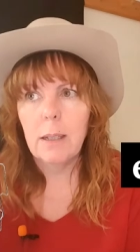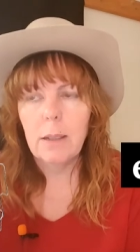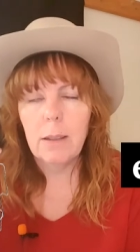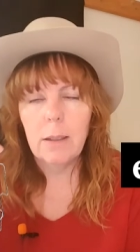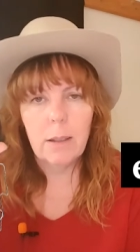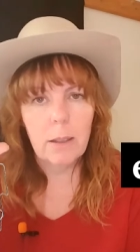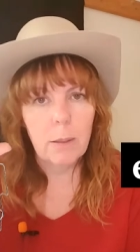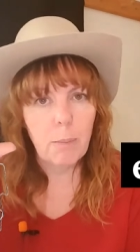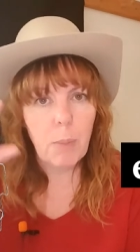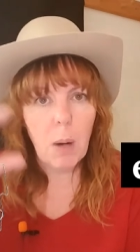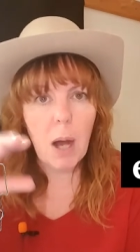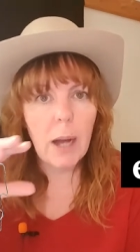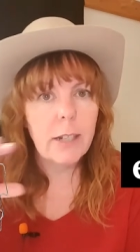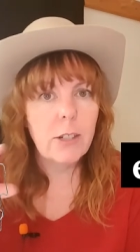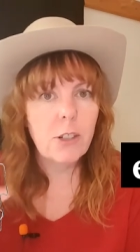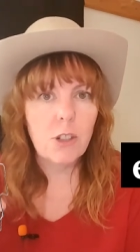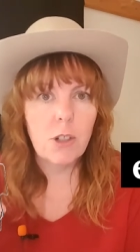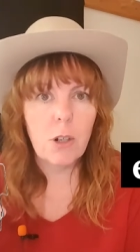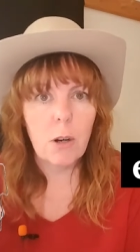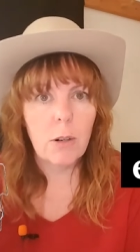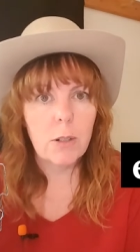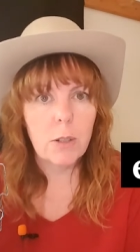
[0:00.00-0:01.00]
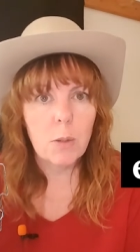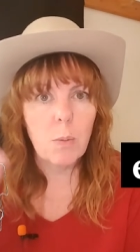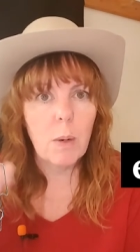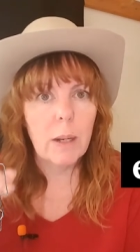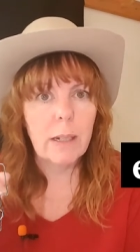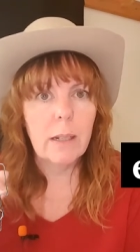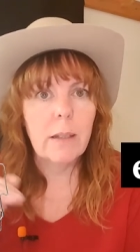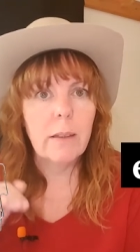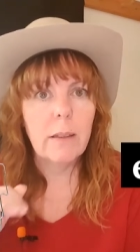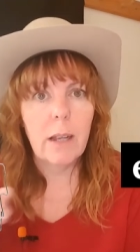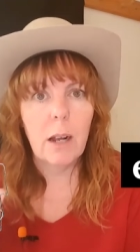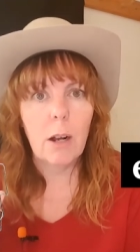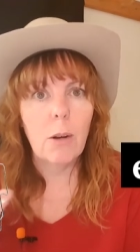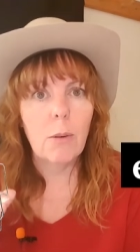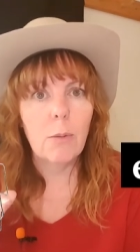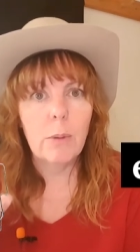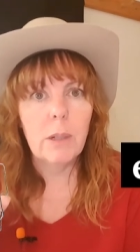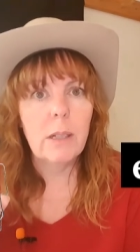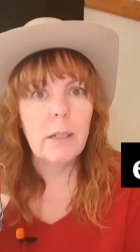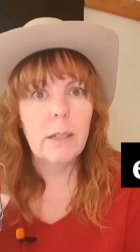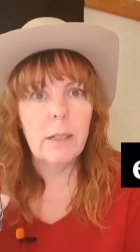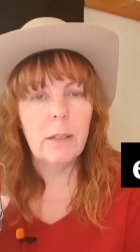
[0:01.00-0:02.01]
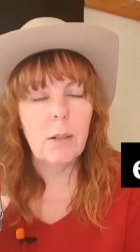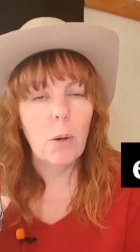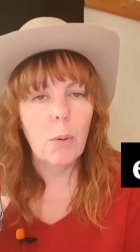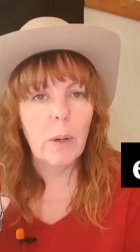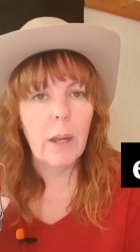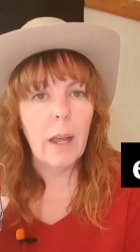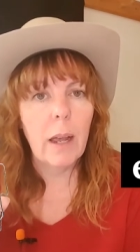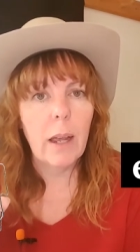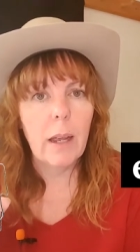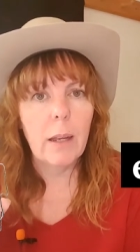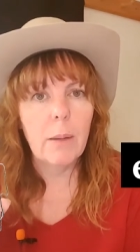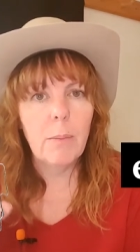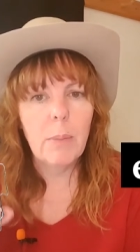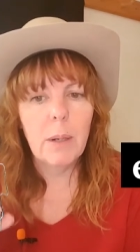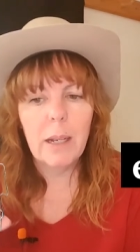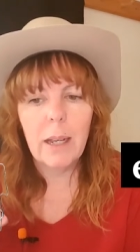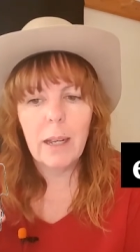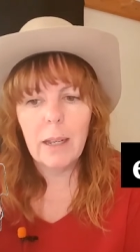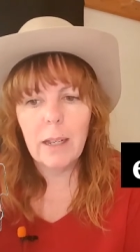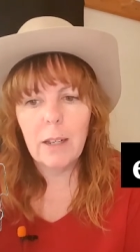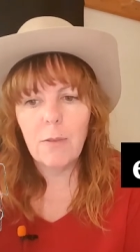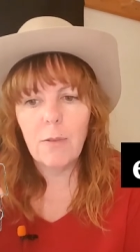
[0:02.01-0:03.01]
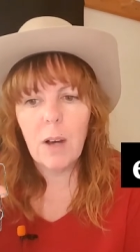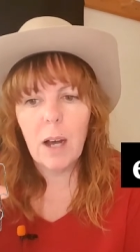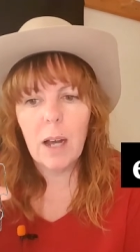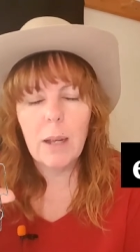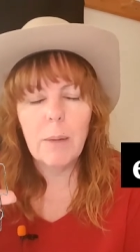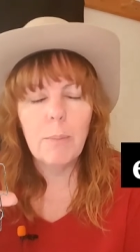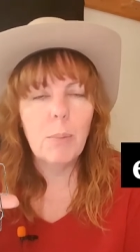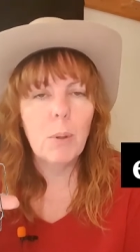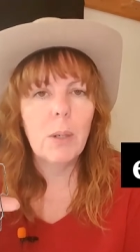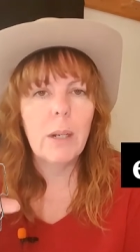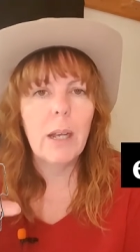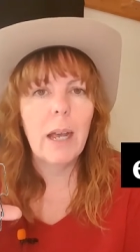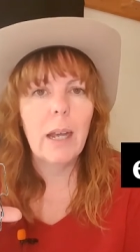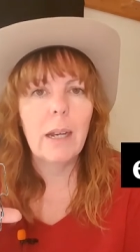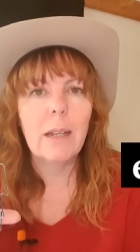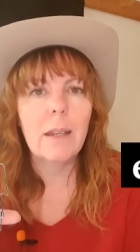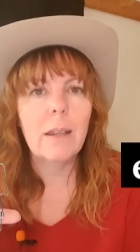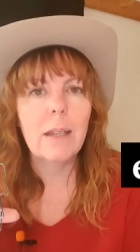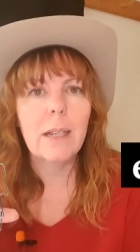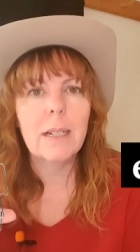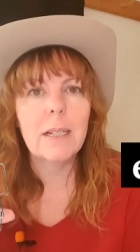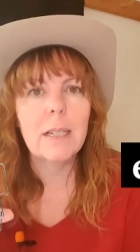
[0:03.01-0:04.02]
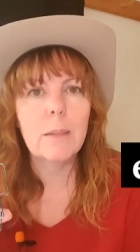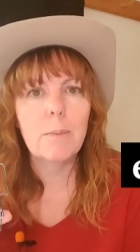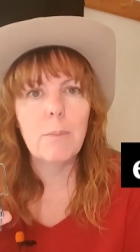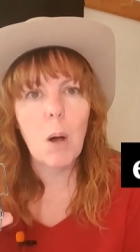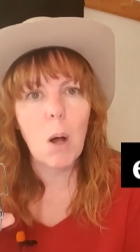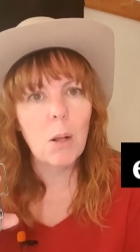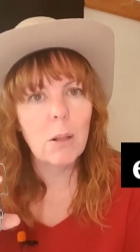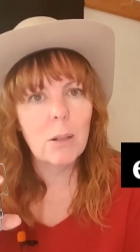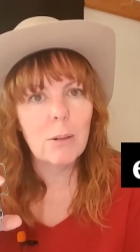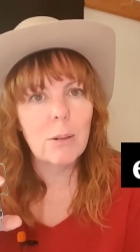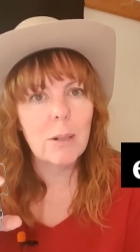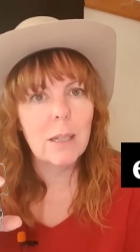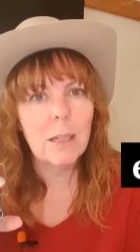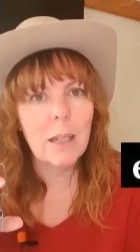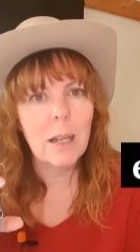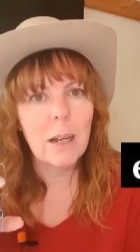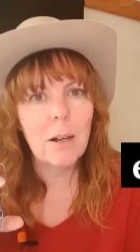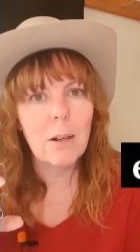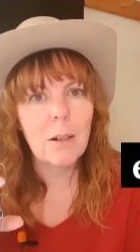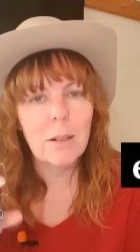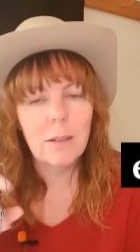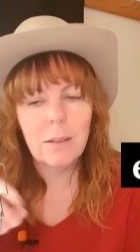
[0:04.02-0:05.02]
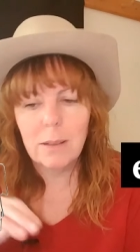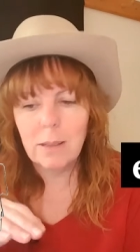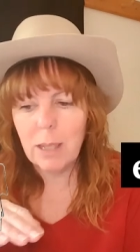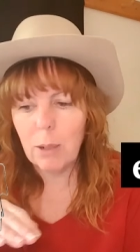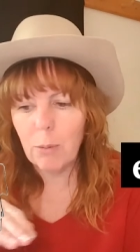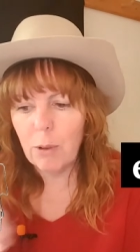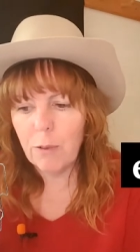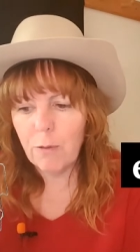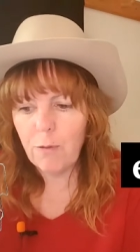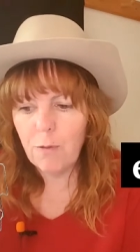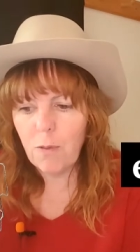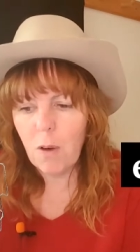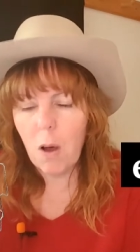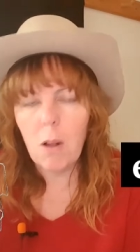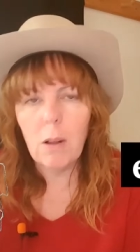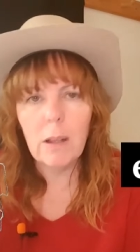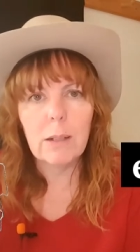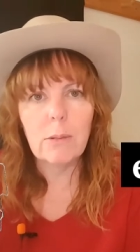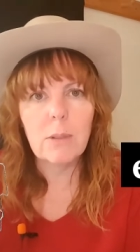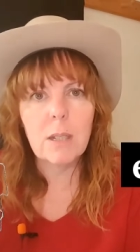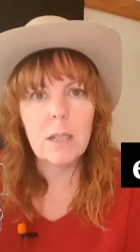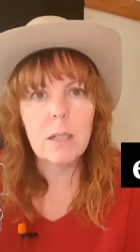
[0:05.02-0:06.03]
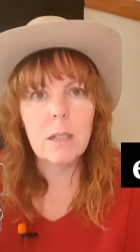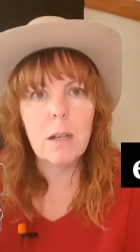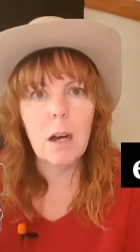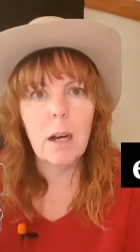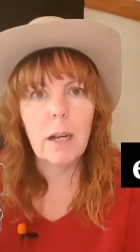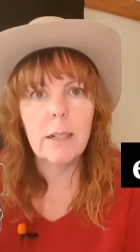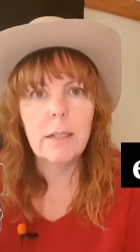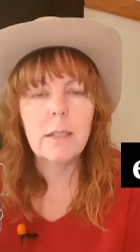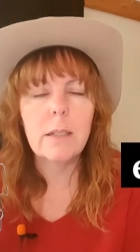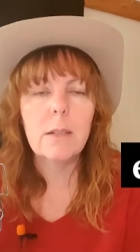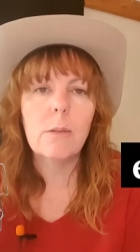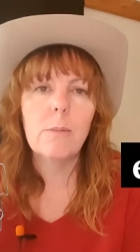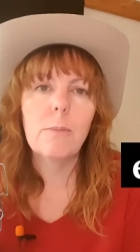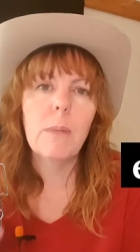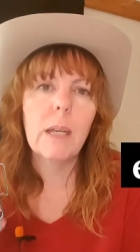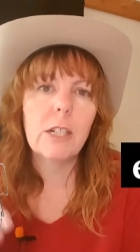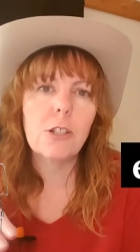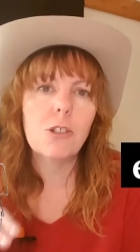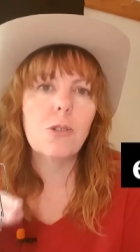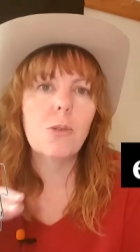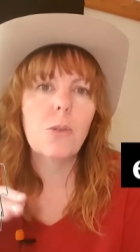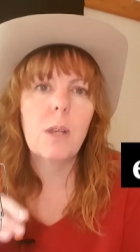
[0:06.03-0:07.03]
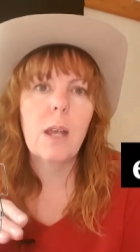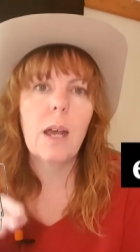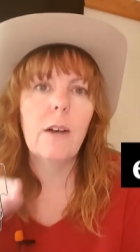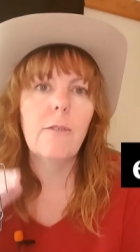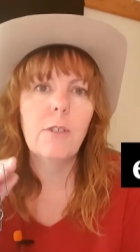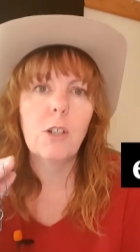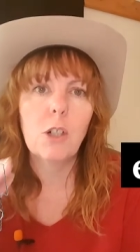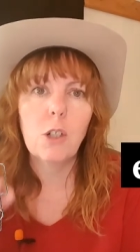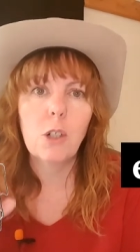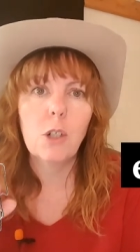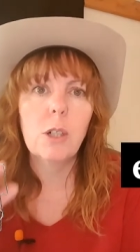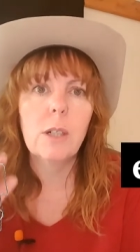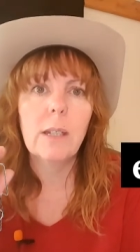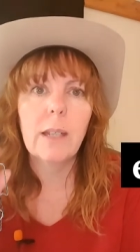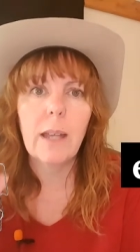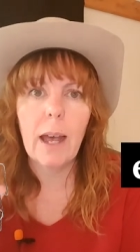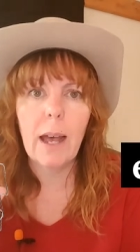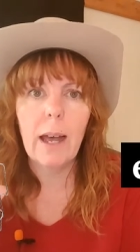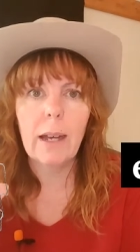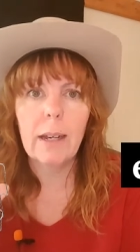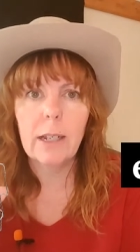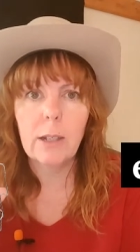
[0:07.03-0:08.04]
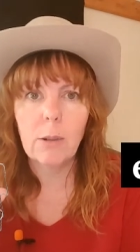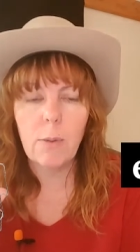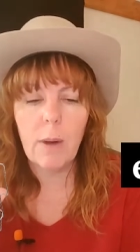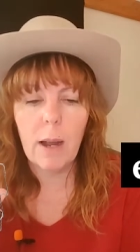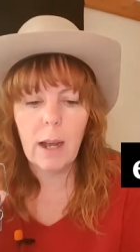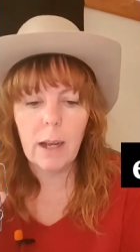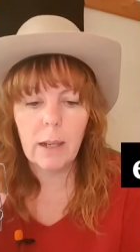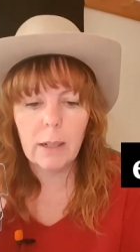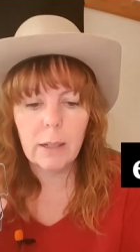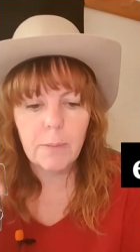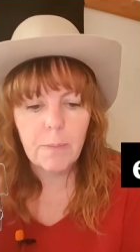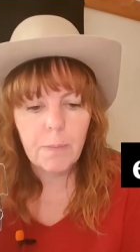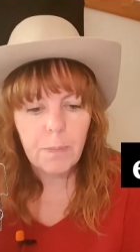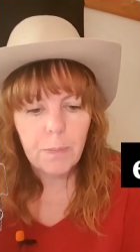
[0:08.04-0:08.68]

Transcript: The pint jars went in there really okay, but if I put anything smaller in there, they would fall out the side. So make sure you have a good canning rack.